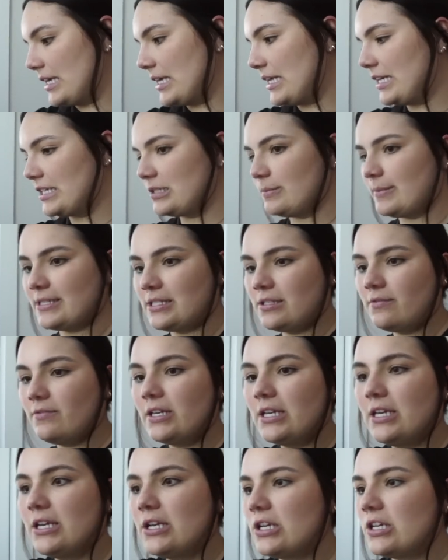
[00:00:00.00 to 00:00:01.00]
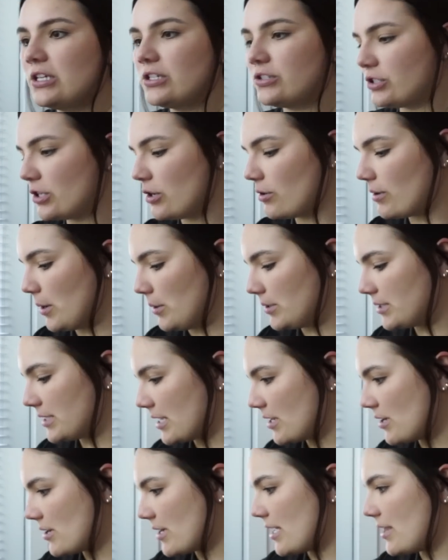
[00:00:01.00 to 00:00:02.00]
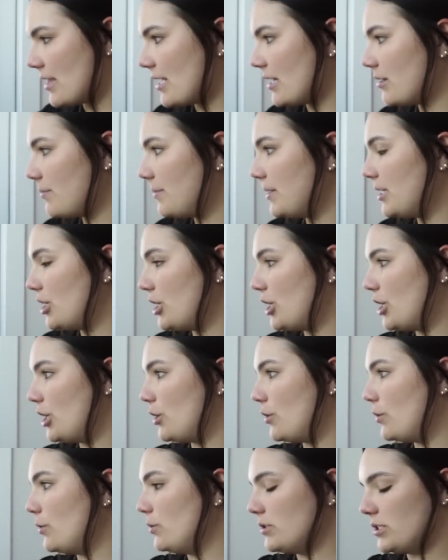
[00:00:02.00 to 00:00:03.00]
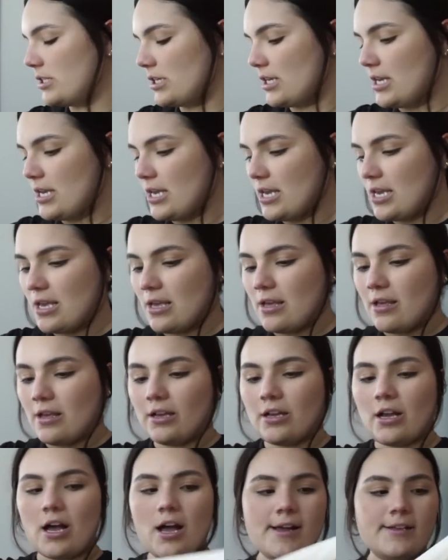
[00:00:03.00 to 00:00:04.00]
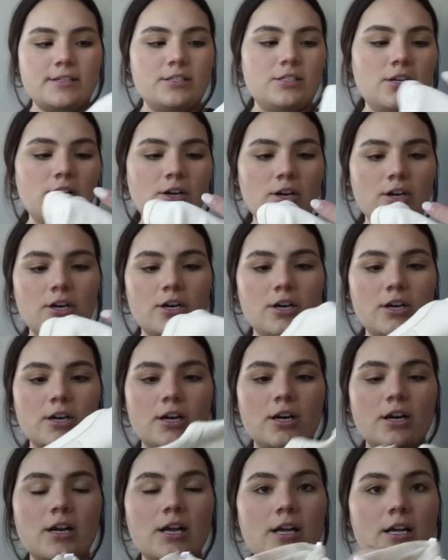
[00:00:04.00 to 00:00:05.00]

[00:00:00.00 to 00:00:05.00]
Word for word: inexpensive so I was like okay that could be cute got her